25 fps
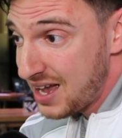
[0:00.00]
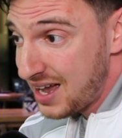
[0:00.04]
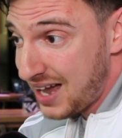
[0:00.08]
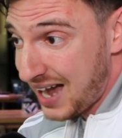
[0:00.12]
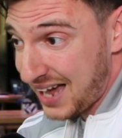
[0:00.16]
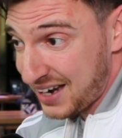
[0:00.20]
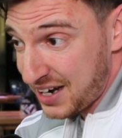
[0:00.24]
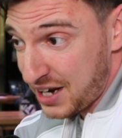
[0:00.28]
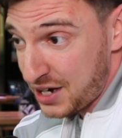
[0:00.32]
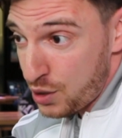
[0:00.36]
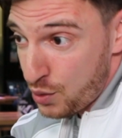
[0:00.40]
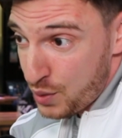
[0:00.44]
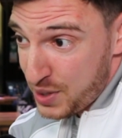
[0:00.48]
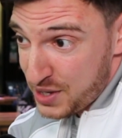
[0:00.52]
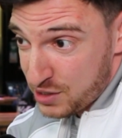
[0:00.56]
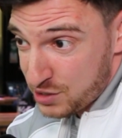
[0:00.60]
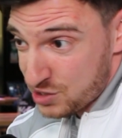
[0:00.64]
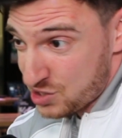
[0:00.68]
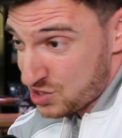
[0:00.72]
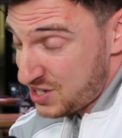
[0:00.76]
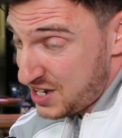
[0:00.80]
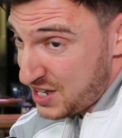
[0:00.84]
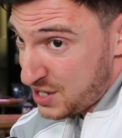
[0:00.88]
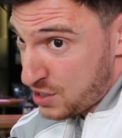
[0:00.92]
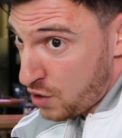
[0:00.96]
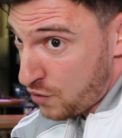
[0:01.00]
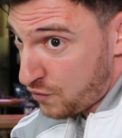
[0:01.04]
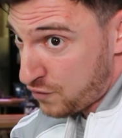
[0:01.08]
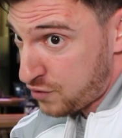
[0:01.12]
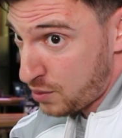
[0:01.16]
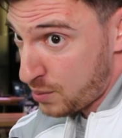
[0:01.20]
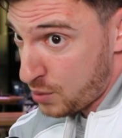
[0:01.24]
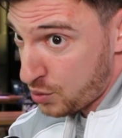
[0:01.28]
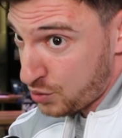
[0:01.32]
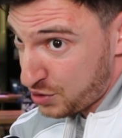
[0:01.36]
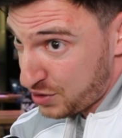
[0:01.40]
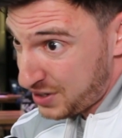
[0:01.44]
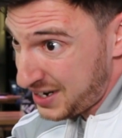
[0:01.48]
And I know he can sneak up
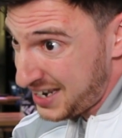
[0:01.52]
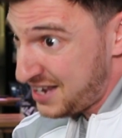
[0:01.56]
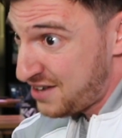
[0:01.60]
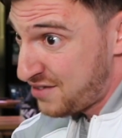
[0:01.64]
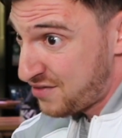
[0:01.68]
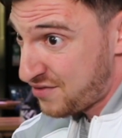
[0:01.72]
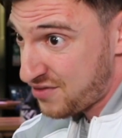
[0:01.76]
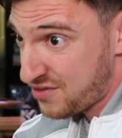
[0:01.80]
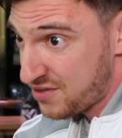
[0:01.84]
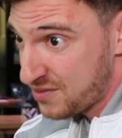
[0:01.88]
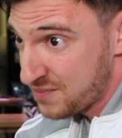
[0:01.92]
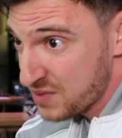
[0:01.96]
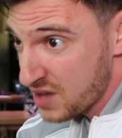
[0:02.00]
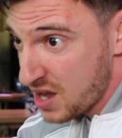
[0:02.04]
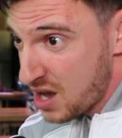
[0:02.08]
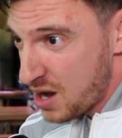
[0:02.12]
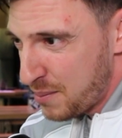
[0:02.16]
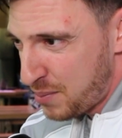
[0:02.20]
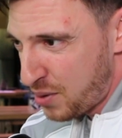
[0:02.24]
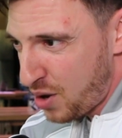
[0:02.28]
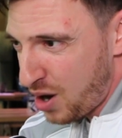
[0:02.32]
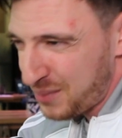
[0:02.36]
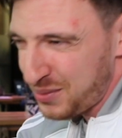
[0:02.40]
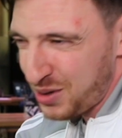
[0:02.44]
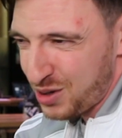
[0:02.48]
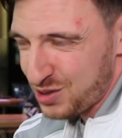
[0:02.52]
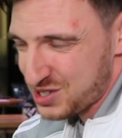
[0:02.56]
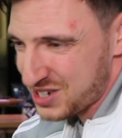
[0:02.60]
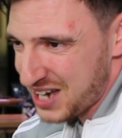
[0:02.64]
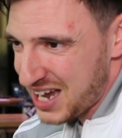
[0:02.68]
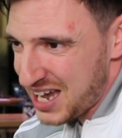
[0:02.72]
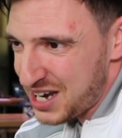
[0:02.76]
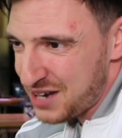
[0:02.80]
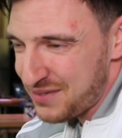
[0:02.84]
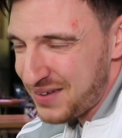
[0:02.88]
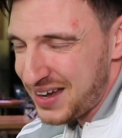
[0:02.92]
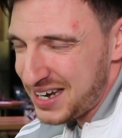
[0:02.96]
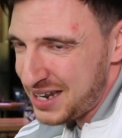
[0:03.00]
from underneath but I'm not
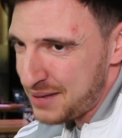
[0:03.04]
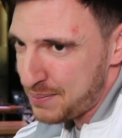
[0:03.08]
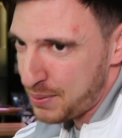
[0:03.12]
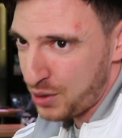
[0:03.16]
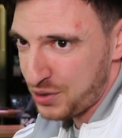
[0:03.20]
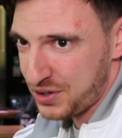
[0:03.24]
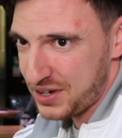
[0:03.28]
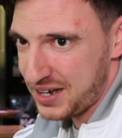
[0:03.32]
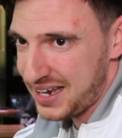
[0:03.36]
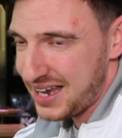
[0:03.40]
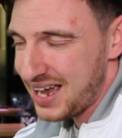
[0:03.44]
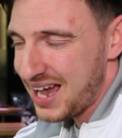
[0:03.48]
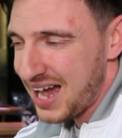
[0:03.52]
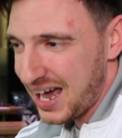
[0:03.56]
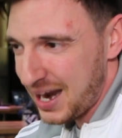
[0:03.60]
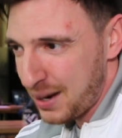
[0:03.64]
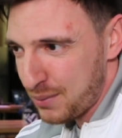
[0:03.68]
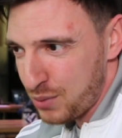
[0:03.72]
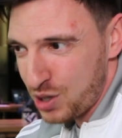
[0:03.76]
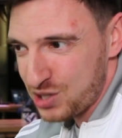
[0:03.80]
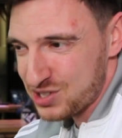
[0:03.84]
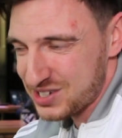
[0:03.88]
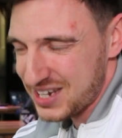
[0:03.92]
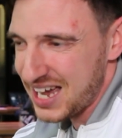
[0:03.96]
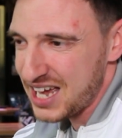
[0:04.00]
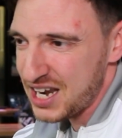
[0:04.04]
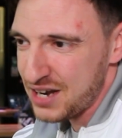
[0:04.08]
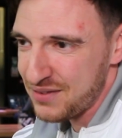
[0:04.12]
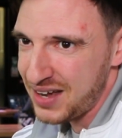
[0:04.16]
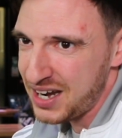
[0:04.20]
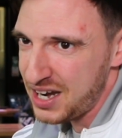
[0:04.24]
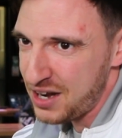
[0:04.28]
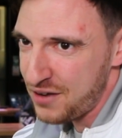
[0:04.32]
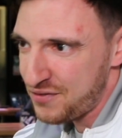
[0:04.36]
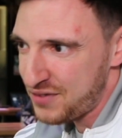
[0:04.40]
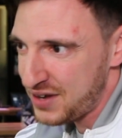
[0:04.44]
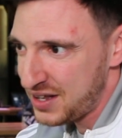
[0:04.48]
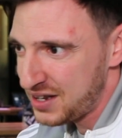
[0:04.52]
scared of anybody and I'm not scared of
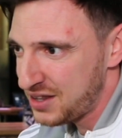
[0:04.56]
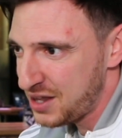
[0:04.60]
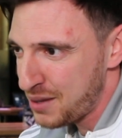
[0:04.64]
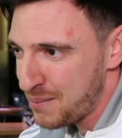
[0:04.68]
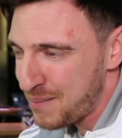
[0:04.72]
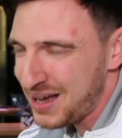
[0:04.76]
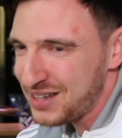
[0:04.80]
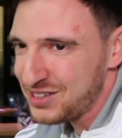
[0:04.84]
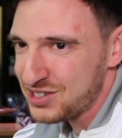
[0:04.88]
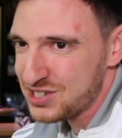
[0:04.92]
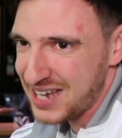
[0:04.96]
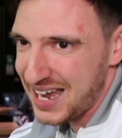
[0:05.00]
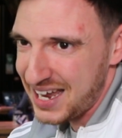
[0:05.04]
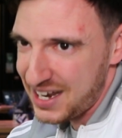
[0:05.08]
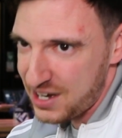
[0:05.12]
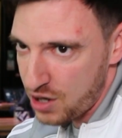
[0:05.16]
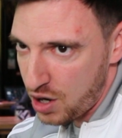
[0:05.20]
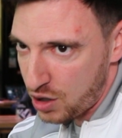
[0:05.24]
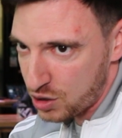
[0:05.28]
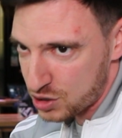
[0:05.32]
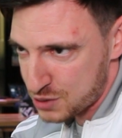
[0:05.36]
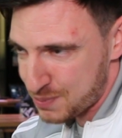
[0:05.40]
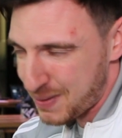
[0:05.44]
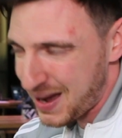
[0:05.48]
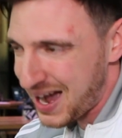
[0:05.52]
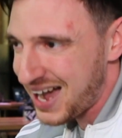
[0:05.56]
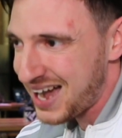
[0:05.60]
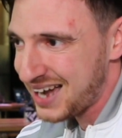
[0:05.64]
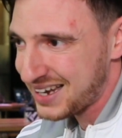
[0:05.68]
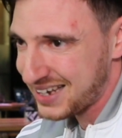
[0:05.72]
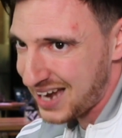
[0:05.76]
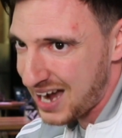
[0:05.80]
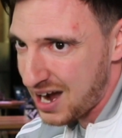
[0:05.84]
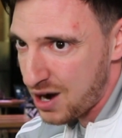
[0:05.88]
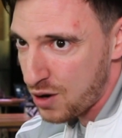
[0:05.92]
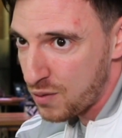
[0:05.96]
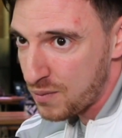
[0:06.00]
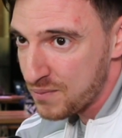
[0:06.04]
anything. The man's getting knocked
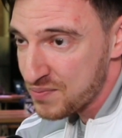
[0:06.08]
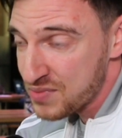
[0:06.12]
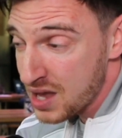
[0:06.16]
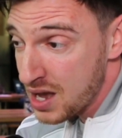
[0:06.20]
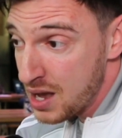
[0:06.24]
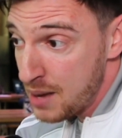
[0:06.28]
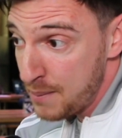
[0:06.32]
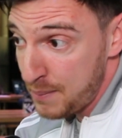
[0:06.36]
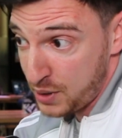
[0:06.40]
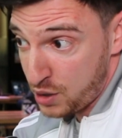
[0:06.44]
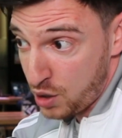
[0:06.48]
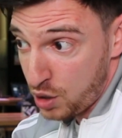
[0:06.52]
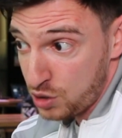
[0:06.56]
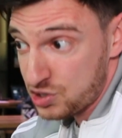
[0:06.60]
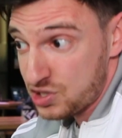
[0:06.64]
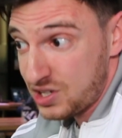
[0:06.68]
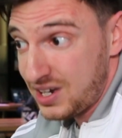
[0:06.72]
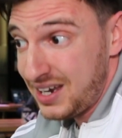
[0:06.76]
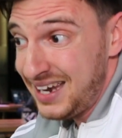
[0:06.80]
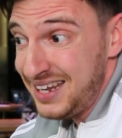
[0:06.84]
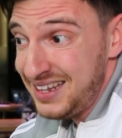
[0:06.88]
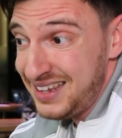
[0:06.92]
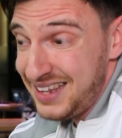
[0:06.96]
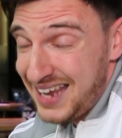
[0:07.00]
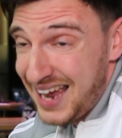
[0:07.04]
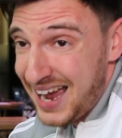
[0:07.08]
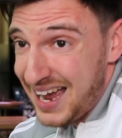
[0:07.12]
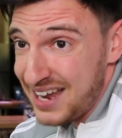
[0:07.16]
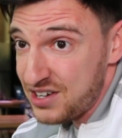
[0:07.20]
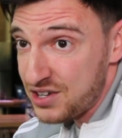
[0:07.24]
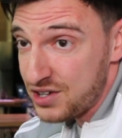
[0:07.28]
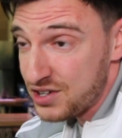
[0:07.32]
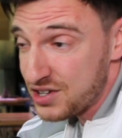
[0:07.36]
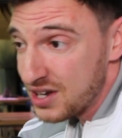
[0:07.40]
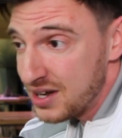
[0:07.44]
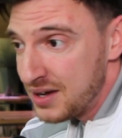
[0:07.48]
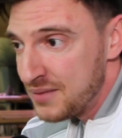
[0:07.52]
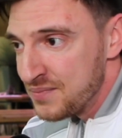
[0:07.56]
spark out because in the
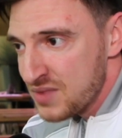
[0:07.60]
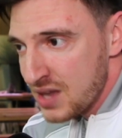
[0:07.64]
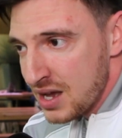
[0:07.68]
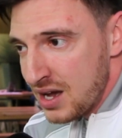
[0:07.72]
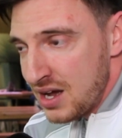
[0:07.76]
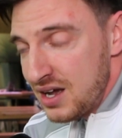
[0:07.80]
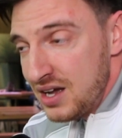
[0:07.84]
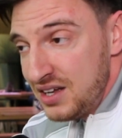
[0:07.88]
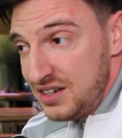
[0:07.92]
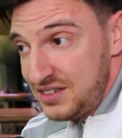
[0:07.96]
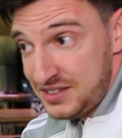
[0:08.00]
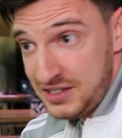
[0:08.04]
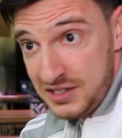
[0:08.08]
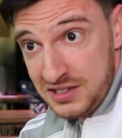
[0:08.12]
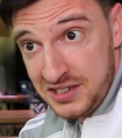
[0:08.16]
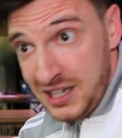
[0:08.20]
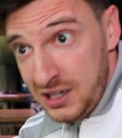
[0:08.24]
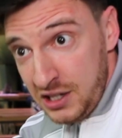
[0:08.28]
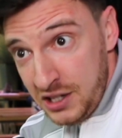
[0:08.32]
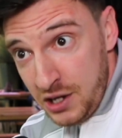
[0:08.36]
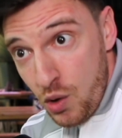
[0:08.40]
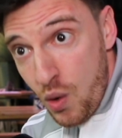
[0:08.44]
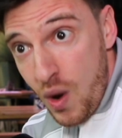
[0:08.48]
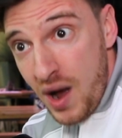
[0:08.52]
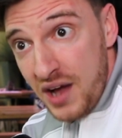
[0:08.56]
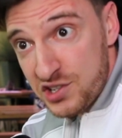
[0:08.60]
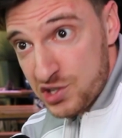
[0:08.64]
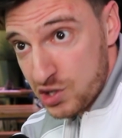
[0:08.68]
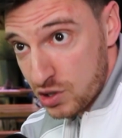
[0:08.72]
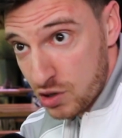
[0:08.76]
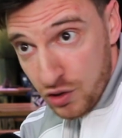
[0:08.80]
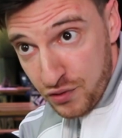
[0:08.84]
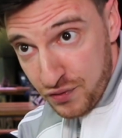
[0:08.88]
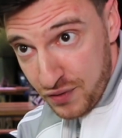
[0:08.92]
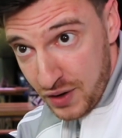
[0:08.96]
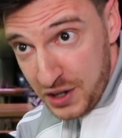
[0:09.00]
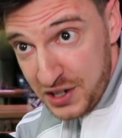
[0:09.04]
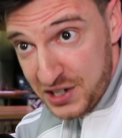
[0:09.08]
end, Dillian Whyte's a
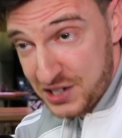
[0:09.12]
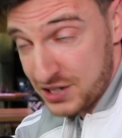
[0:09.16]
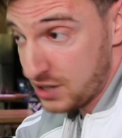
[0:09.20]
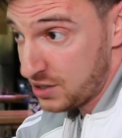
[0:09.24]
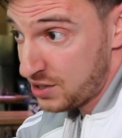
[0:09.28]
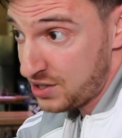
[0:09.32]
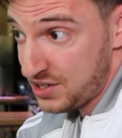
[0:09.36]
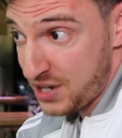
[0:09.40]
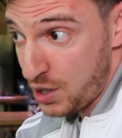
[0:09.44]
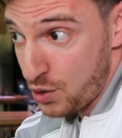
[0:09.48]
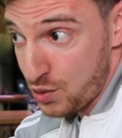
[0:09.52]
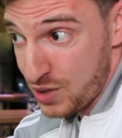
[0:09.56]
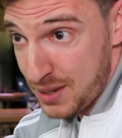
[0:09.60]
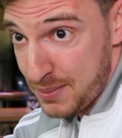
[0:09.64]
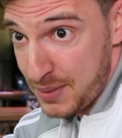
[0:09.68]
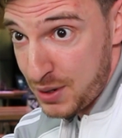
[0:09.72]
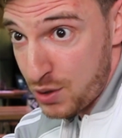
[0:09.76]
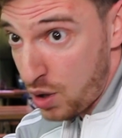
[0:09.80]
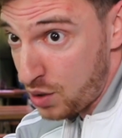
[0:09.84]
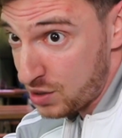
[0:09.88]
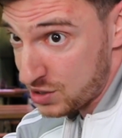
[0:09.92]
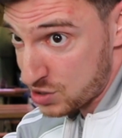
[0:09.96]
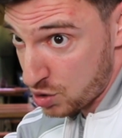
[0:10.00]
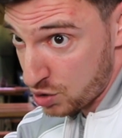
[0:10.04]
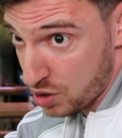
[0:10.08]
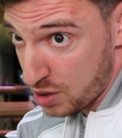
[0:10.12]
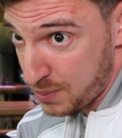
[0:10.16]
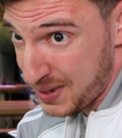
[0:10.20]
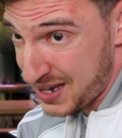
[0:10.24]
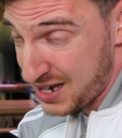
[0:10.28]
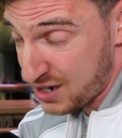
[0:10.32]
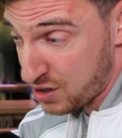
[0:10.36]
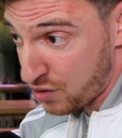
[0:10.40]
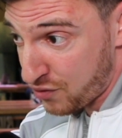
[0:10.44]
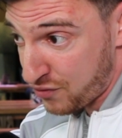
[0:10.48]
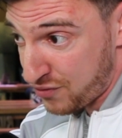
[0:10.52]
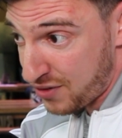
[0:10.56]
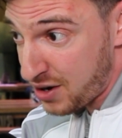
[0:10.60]
good fighter. Don't get me wrong, it's going to be
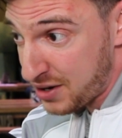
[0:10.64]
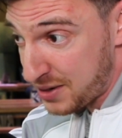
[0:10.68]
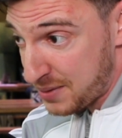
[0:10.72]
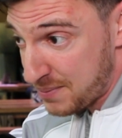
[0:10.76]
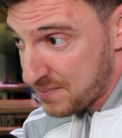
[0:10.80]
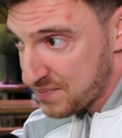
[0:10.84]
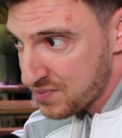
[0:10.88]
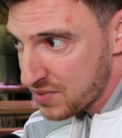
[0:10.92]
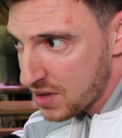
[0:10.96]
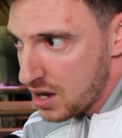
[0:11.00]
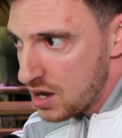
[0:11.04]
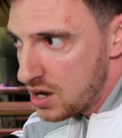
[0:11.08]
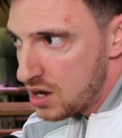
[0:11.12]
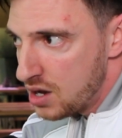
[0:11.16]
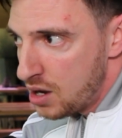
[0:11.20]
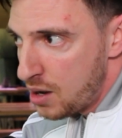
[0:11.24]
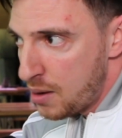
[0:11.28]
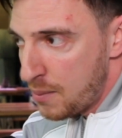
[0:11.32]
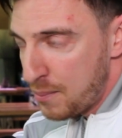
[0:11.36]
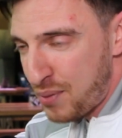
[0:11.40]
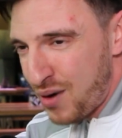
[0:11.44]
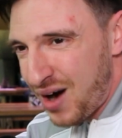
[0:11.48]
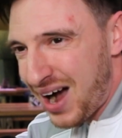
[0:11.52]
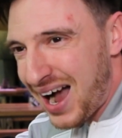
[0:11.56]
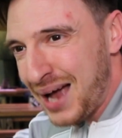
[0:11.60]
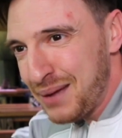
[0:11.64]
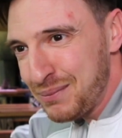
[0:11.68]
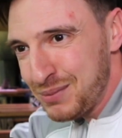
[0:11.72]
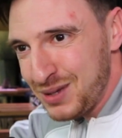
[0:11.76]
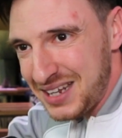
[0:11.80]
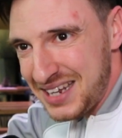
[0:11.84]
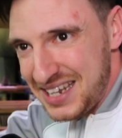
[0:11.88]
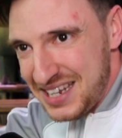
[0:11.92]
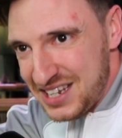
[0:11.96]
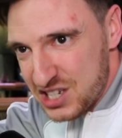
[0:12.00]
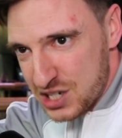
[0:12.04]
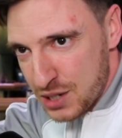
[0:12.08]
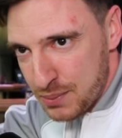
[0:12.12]
a good fight. But I'm
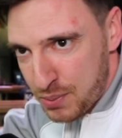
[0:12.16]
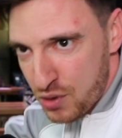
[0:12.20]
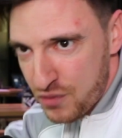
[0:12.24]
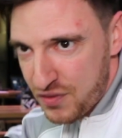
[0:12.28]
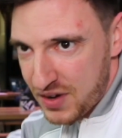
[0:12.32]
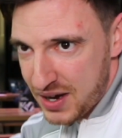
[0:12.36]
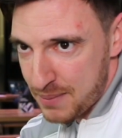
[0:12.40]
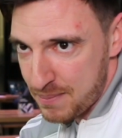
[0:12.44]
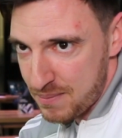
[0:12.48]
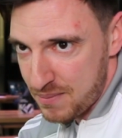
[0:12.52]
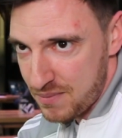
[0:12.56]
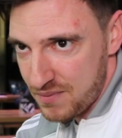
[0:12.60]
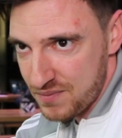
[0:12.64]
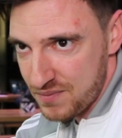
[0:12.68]
leagues above him.